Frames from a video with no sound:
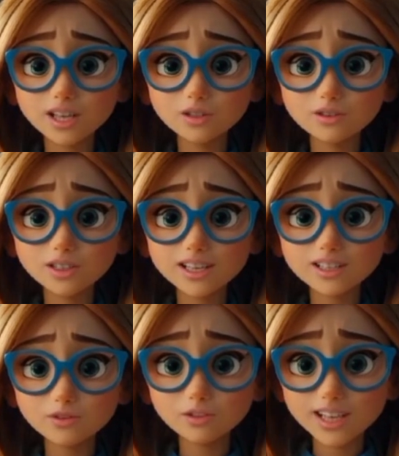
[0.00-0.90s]
Since
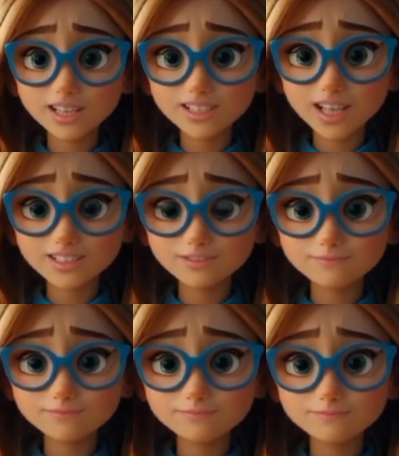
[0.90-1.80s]
that day my
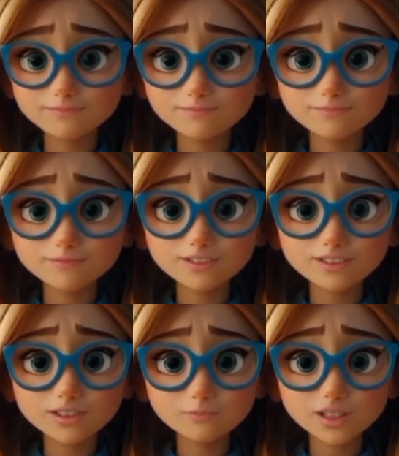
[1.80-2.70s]
life has become
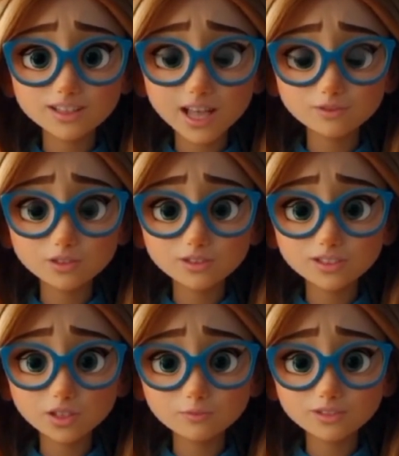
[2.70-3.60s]
wonderful,
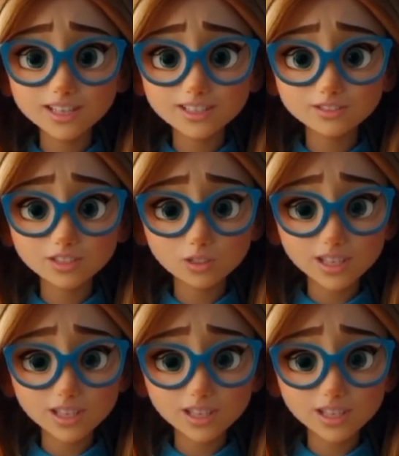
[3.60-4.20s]
but despite all